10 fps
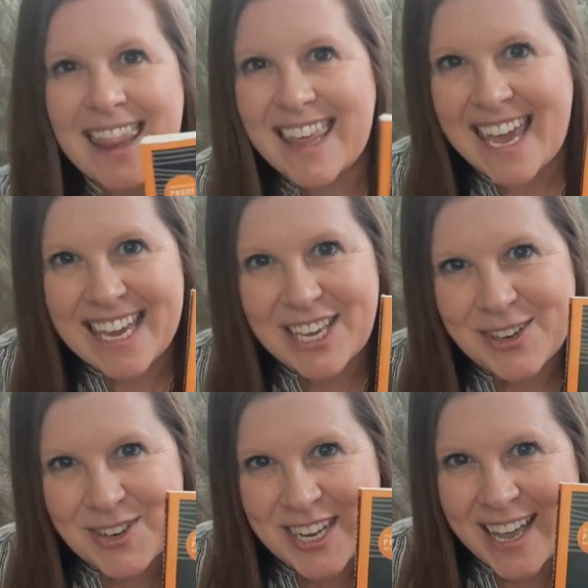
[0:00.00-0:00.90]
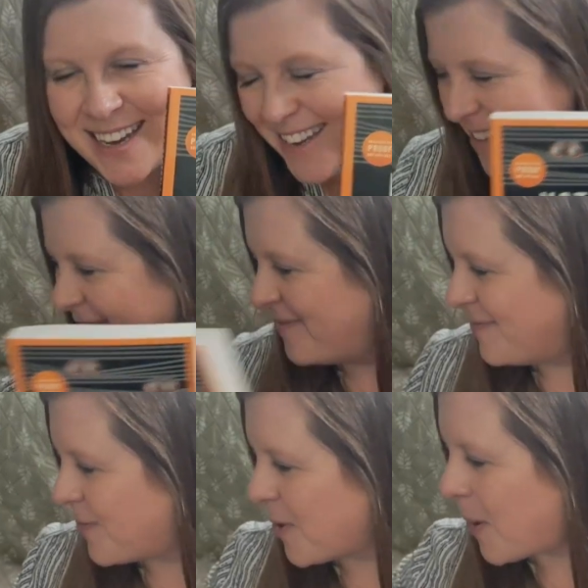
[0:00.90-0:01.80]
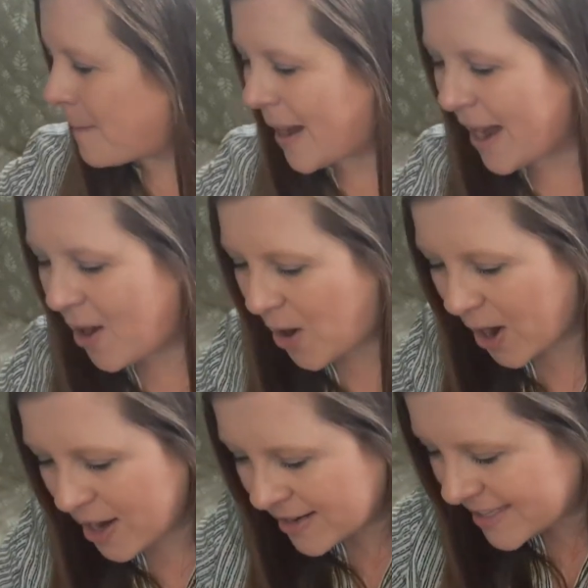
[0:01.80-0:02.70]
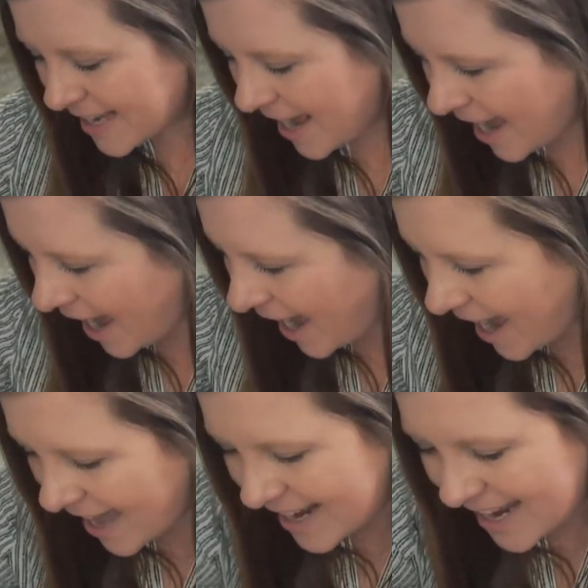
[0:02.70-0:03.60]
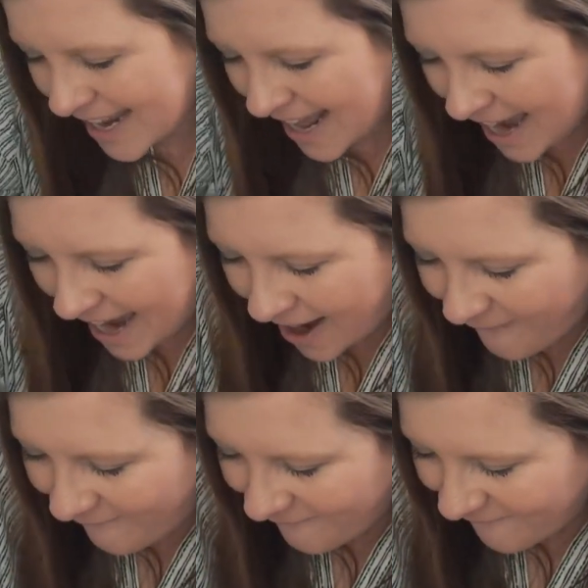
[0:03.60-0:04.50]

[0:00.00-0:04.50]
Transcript: Thank you, Jen, for my ARCs. And now